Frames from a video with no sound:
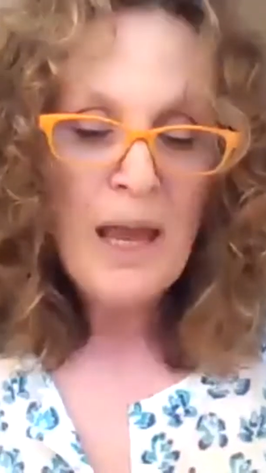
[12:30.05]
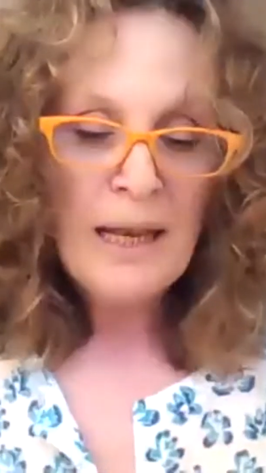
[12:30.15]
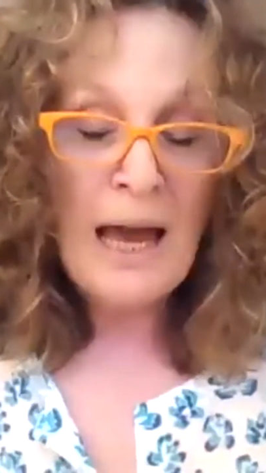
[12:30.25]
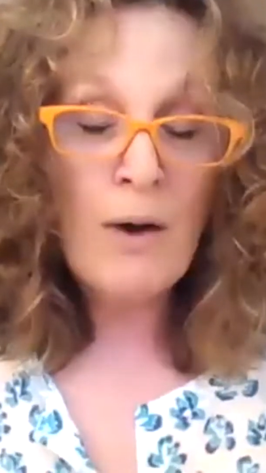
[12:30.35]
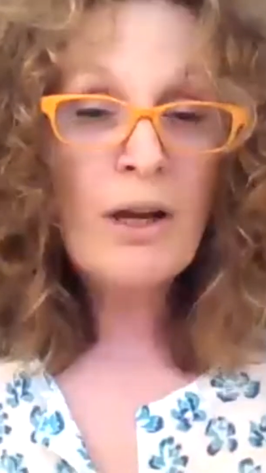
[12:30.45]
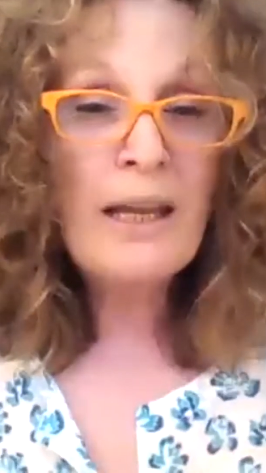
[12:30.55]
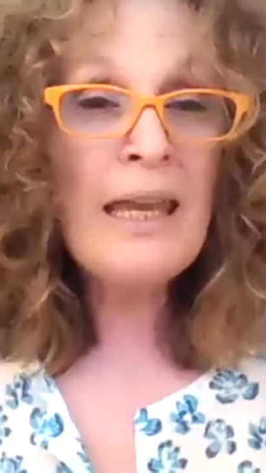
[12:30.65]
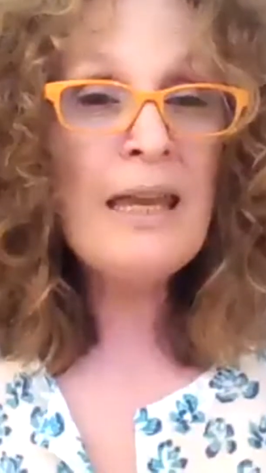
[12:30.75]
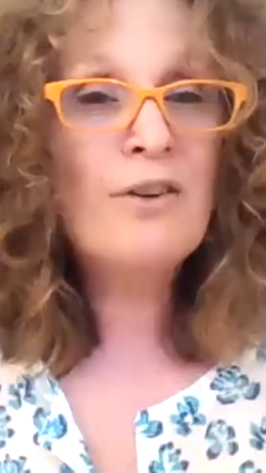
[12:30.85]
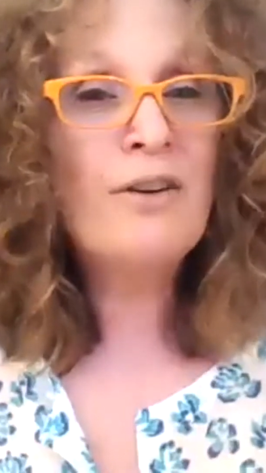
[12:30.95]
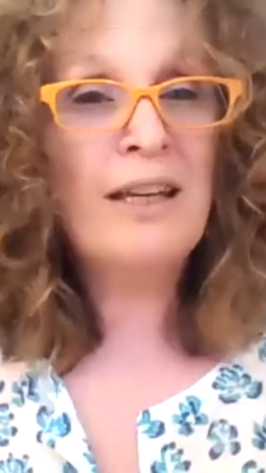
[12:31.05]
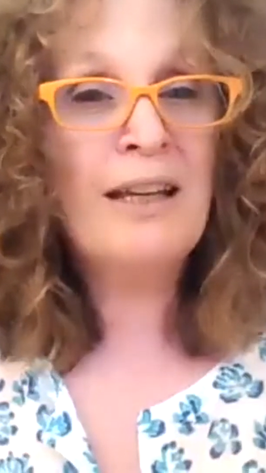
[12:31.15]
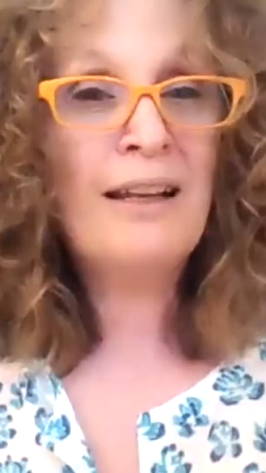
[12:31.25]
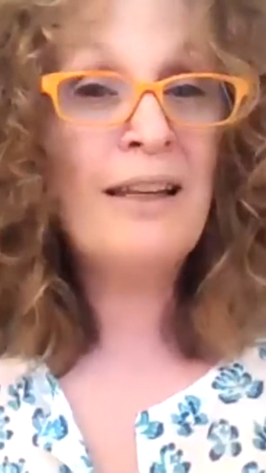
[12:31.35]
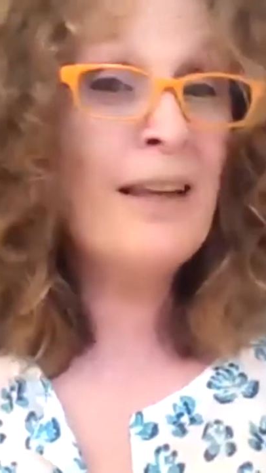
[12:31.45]
Now here
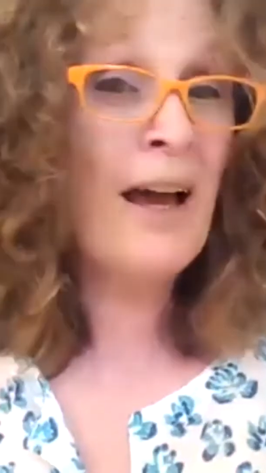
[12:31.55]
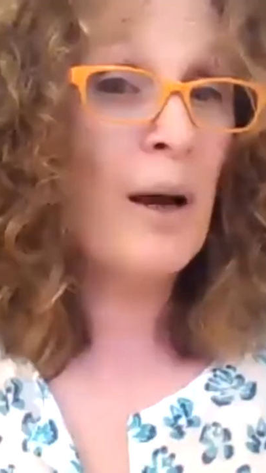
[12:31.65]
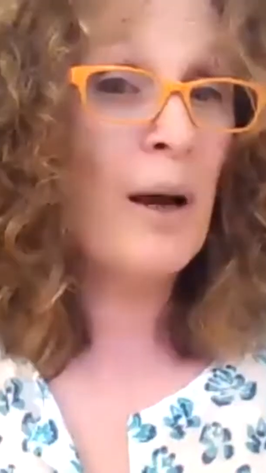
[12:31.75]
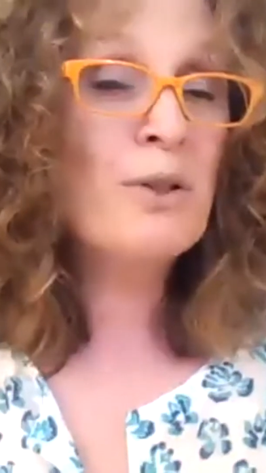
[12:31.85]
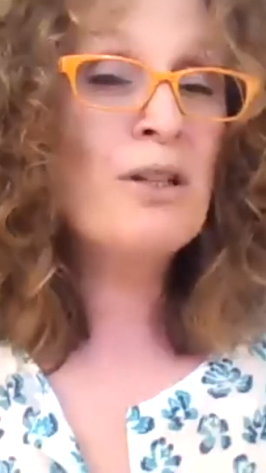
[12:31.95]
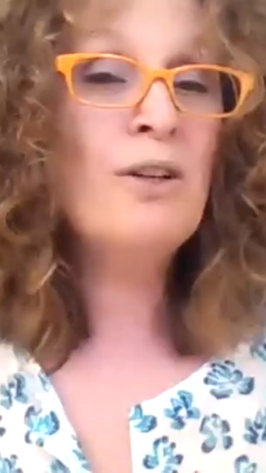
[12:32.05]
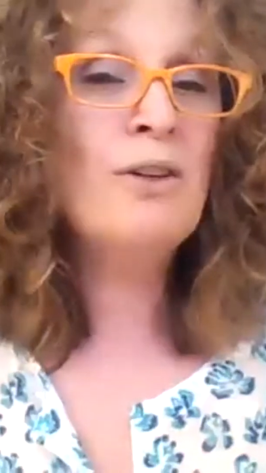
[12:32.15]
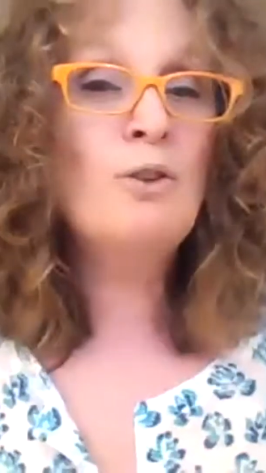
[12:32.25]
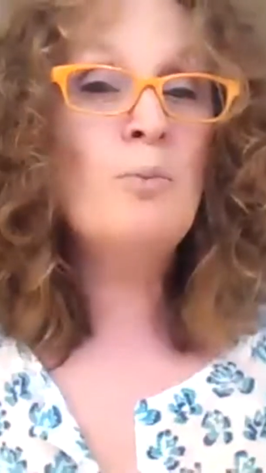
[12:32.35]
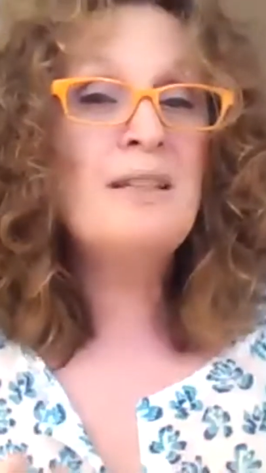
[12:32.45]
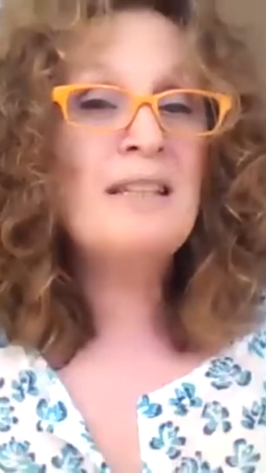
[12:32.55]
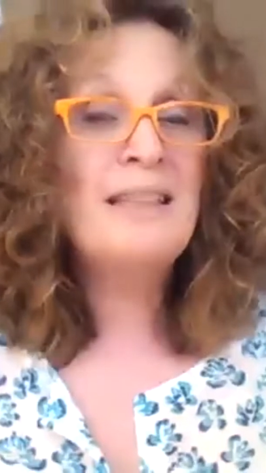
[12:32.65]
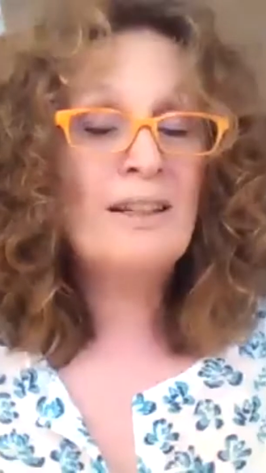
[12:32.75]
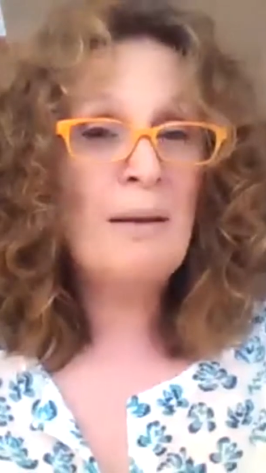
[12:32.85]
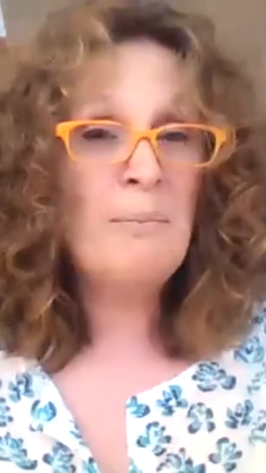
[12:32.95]
in Clean Up, she goes to visit
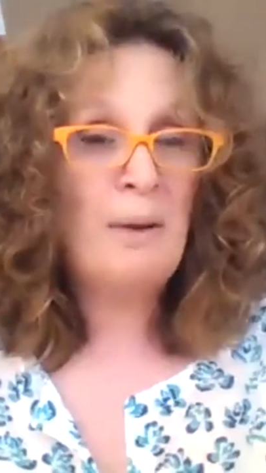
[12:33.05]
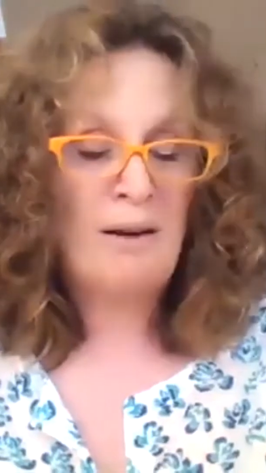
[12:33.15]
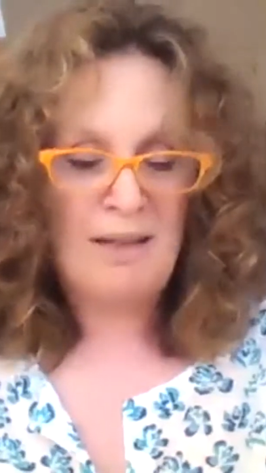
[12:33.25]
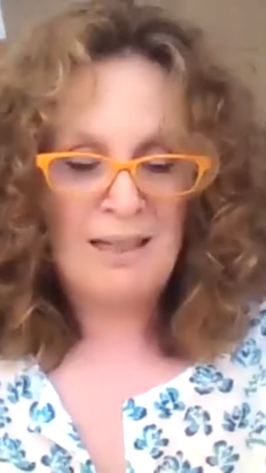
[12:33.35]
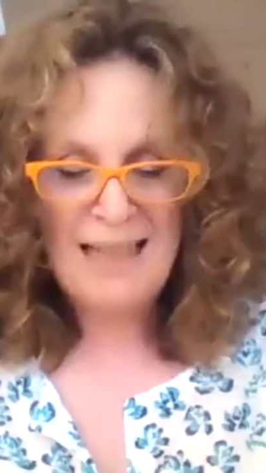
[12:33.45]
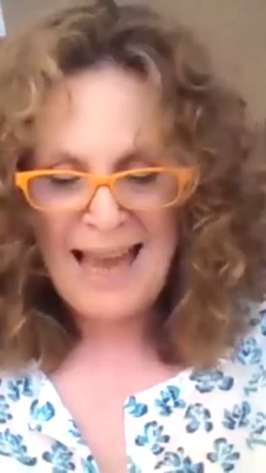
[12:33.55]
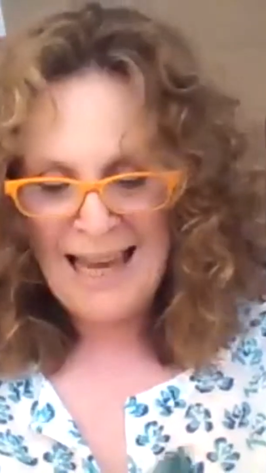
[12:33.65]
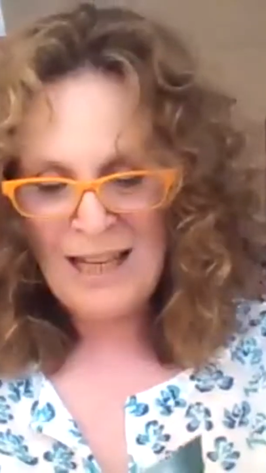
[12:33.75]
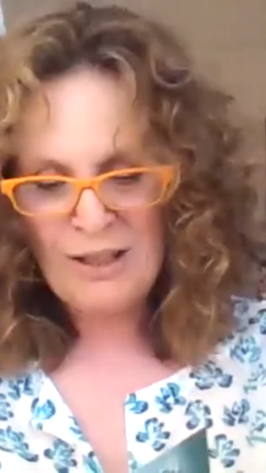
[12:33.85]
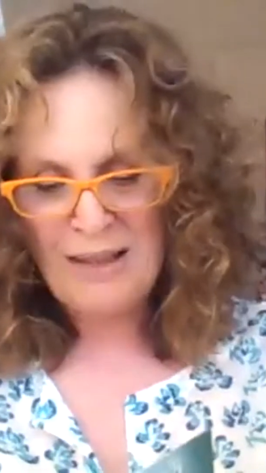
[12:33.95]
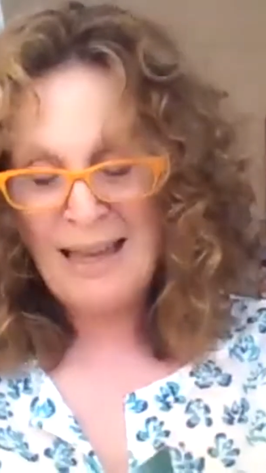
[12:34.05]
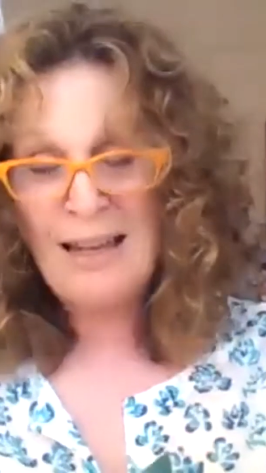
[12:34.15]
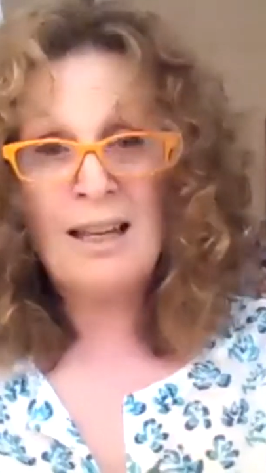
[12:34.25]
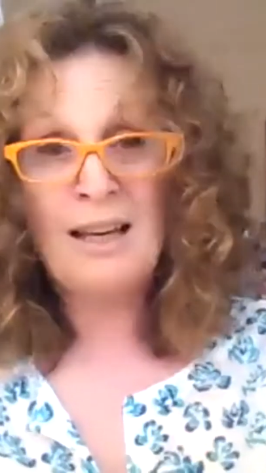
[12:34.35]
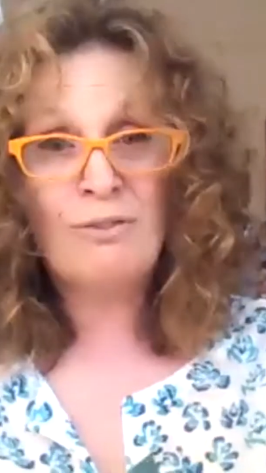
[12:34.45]
the grandparents, and I
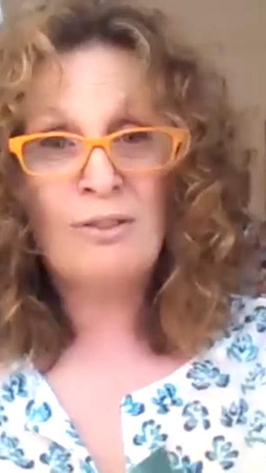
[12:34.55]
love